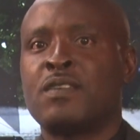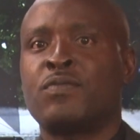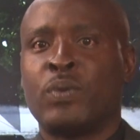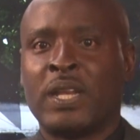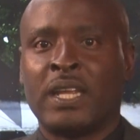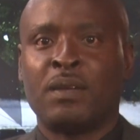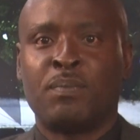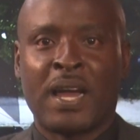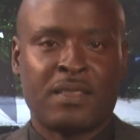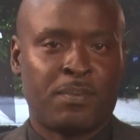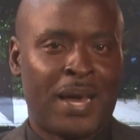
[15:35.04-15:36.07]
of winning
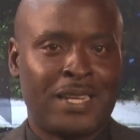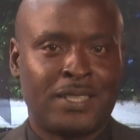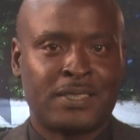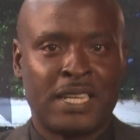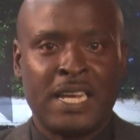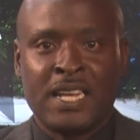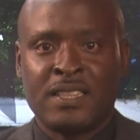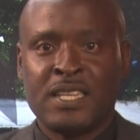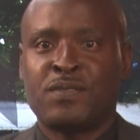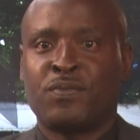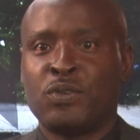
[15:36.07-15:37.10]
by the ballot.
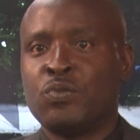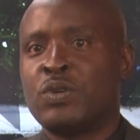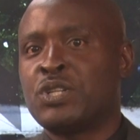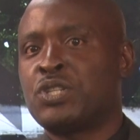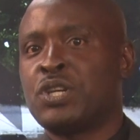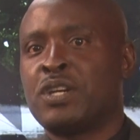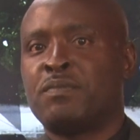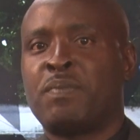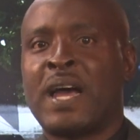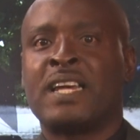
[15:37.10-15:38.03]
This view was shared by